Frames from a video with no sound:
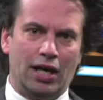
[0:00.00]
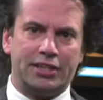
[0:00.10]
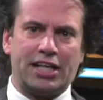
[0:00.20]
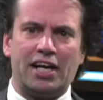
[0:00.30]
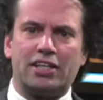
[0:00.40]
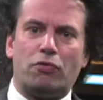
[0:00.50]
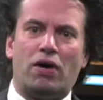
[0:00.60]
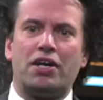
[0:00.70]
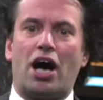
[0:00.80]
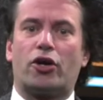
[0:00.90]
China and
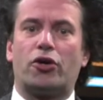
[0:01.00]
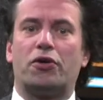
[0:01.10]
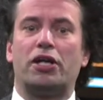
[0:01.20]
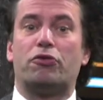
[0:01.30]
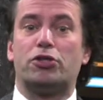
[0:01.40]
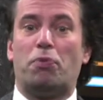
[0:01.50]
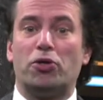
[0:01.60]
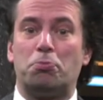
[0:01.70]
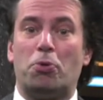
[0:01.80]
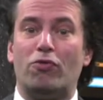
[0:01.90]
Taiwan are currently
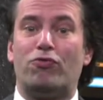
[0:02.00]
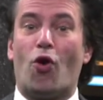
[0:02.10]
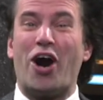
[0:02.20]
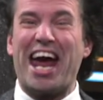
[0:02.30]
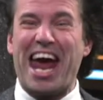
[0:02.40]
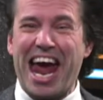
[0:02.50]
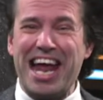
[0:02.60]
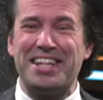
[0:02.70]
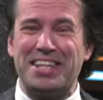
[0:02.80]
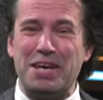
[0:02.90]
responsible for
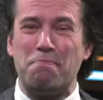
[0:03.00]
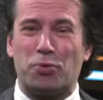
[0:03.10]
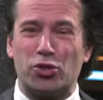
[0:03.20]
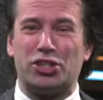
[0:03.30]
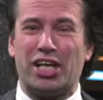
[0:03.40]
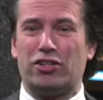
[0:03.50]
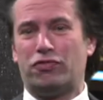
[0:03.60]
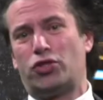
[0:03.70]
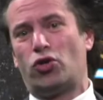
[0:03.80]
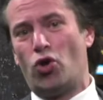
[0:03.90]
80%
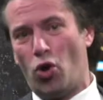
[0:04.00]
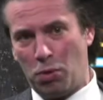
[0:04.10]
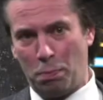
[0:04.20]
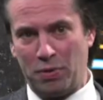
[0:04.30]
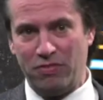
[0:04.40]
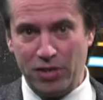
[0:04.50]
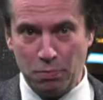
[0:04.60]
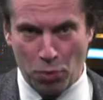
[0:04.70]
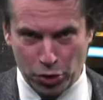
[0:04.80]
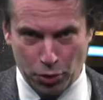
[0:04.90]
of the global PV
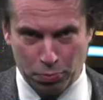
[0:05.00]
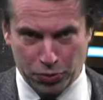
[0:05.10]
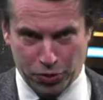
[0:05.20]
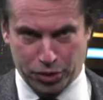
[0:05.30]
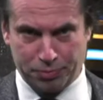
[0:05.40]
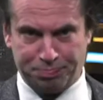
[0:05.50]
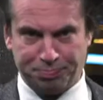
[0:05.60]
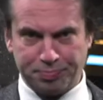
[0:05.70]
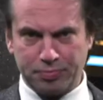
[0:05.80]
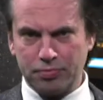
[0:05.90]
module production.
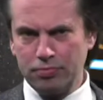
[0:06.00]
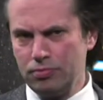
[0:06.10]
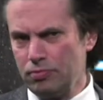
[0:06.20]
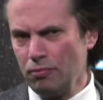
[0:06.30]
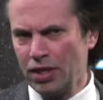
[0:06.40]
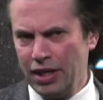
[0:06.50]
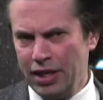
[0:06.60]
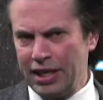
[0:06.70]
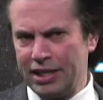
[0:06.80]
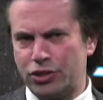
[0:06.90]

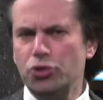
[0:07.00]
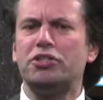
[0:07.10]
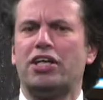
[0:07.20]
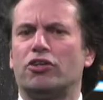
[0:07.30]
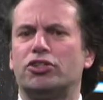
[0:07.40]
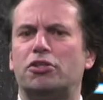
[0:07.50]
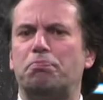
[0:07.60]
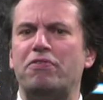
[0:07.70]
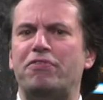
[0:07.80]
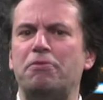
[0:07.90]
In 2000, the
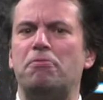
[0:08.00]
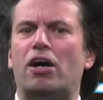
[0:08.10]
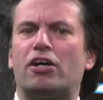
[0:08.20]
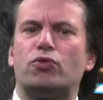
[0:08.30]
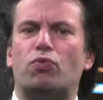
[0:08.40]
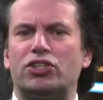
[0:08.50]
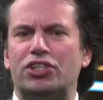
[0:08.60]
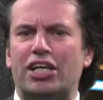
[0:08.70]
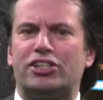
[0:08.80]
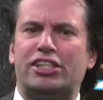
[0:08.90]
PV market was
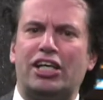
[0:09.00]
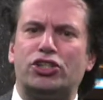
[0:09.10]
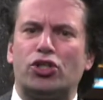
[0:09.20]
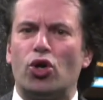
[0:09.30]
an essential